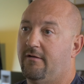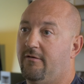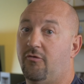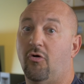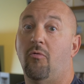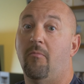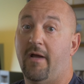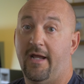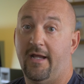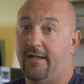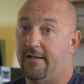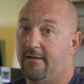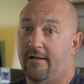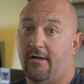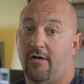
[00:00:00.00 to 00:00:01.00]

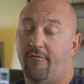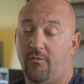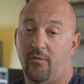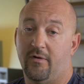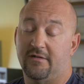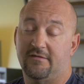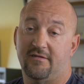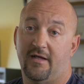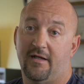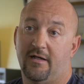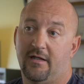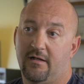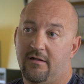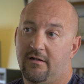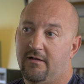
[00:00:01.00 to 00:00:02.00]
domain, however you want to say
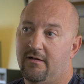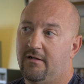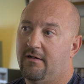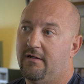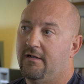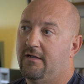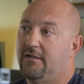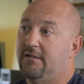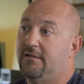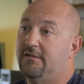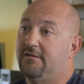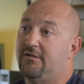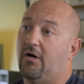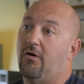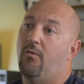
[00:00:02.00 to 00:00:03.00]
it.
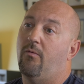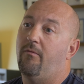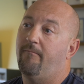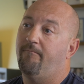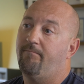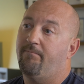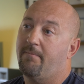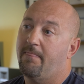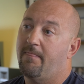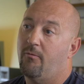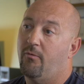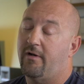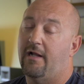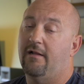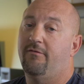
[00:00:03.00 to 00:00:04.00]
So
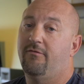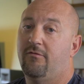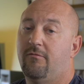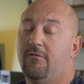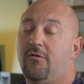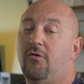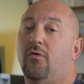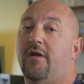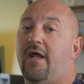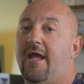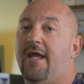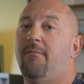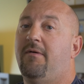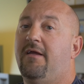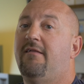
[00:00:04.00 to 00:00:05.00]
when I do an
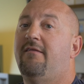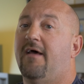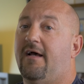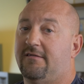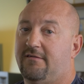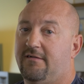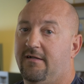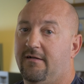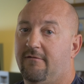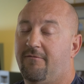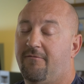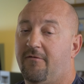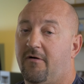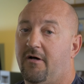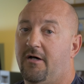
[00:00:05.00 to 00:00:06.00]
A/B testing
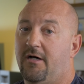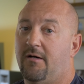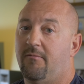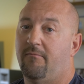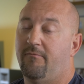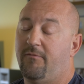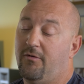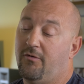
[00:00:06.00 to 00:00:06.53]
from